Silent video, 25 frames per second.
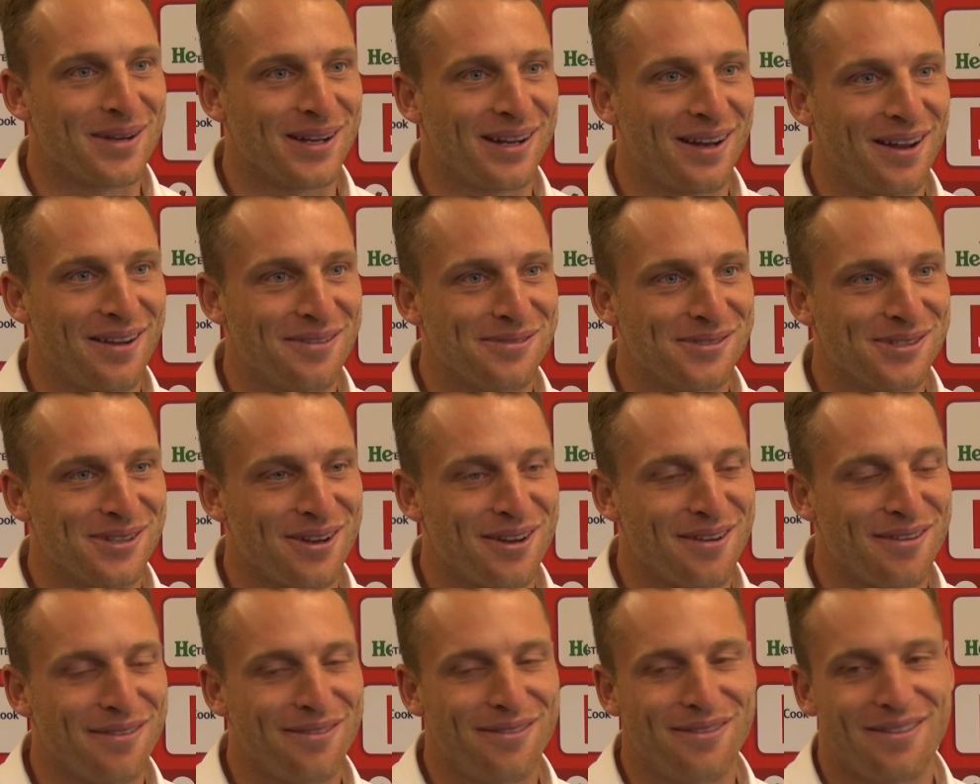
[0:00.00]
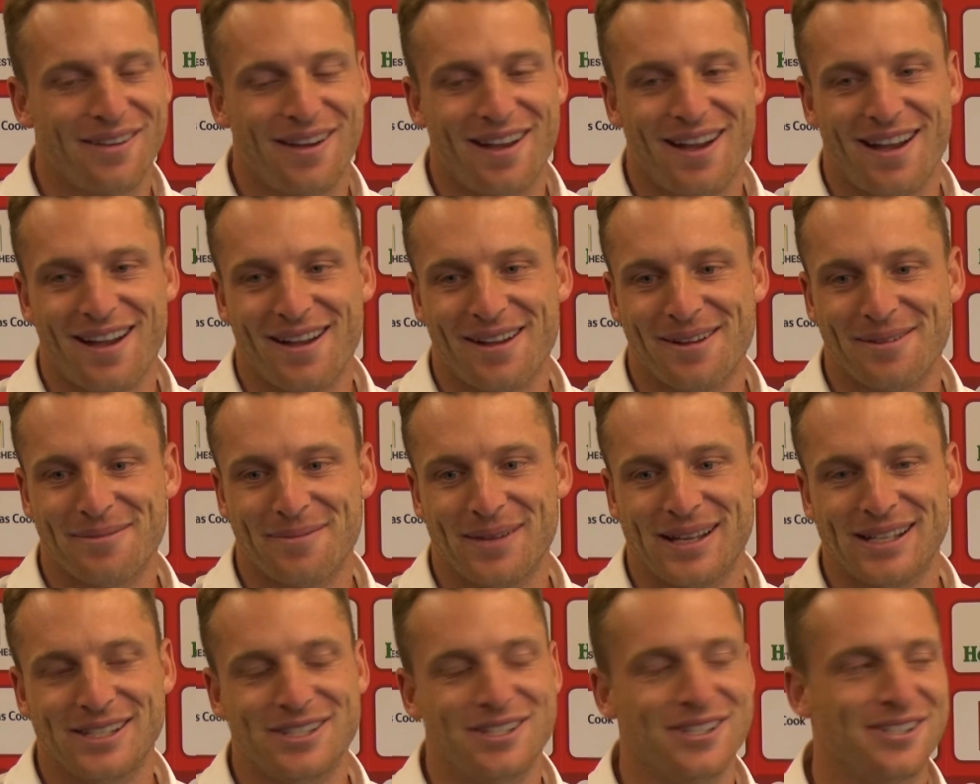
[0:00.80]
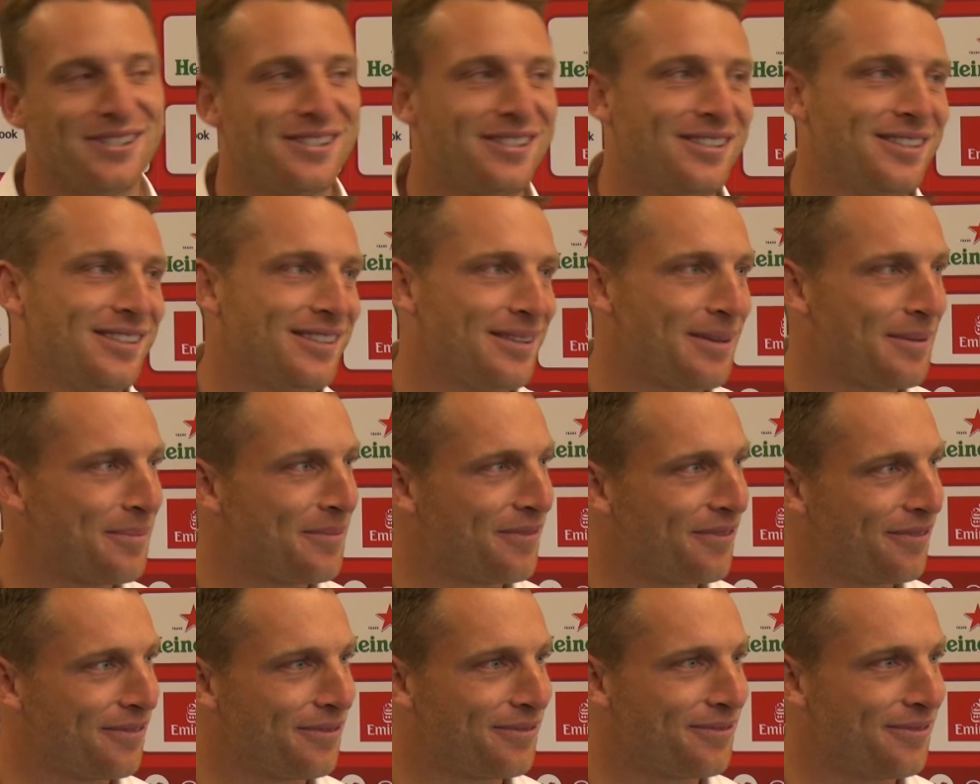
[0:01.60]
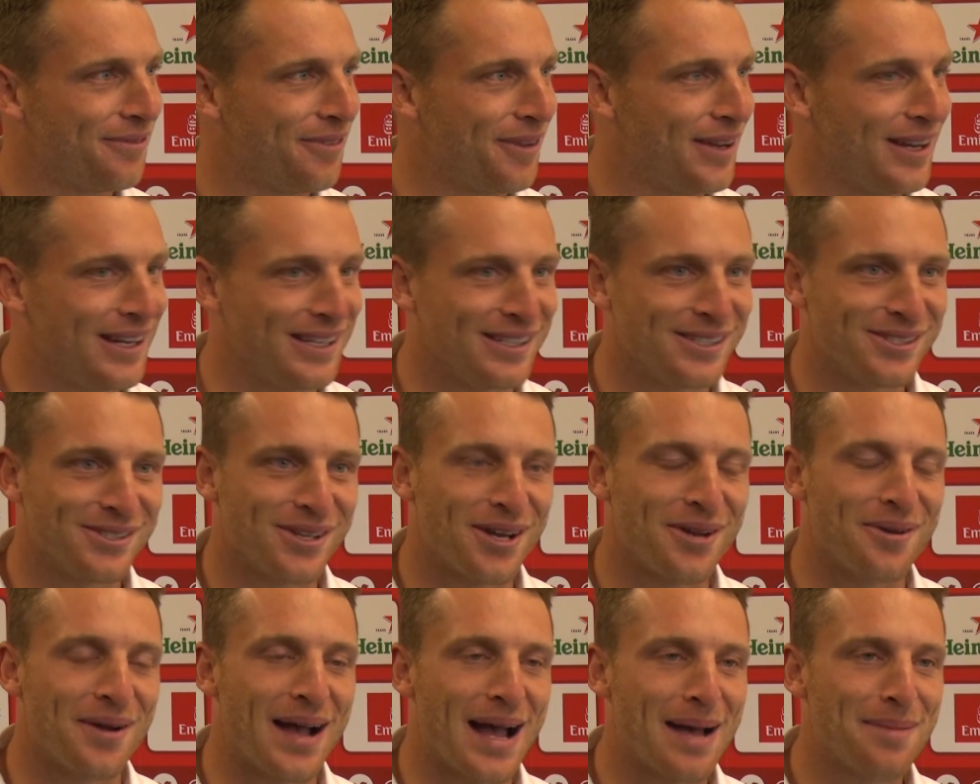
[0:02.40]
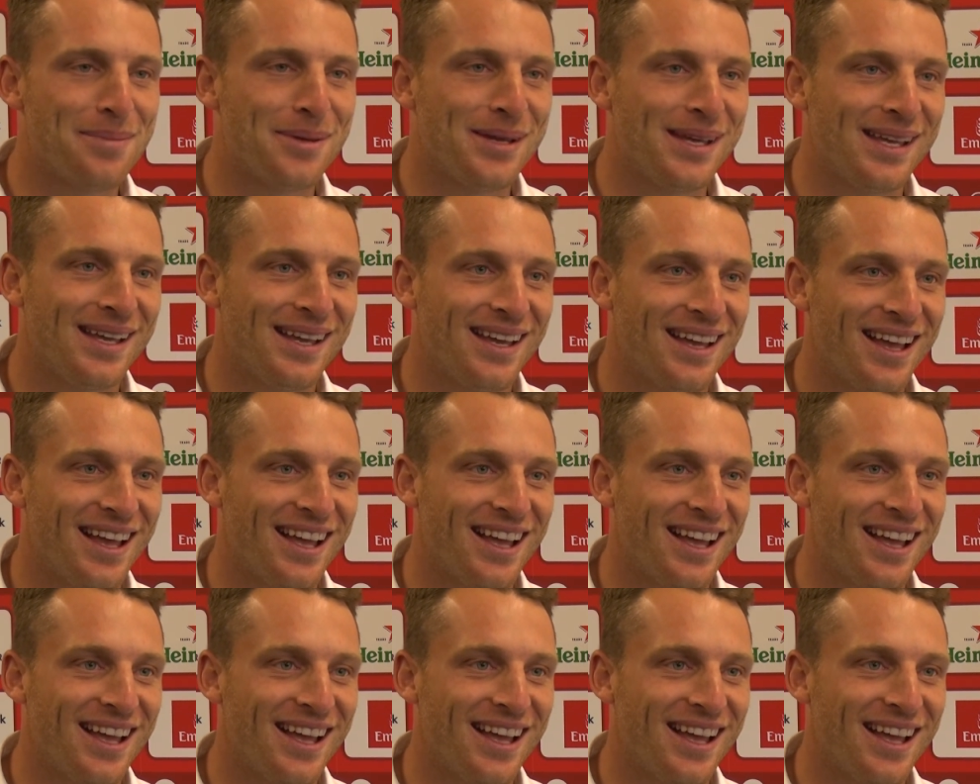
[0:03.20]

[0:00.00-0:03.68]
my gloves off, and just feeling so happy.